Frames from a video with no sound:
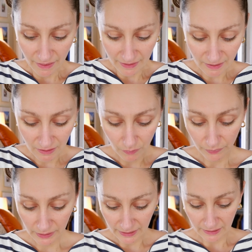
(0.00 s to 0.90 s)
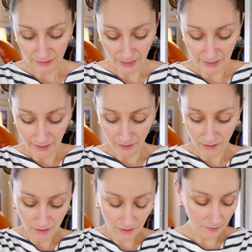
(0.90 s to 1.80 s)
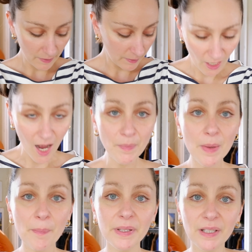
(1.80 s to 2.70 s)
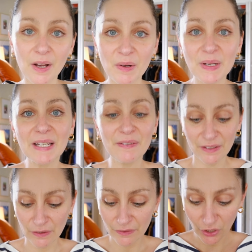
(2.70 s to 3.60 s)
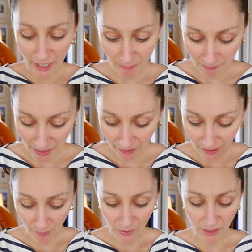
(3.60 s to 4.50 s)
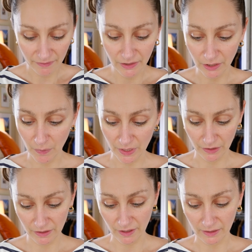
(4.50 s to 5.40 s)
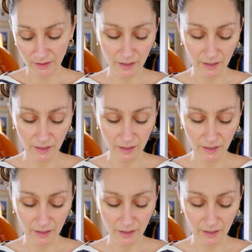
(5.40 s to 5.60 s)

This is really exciting. Comment below if you've tried Merit. I would love to know what your thoughts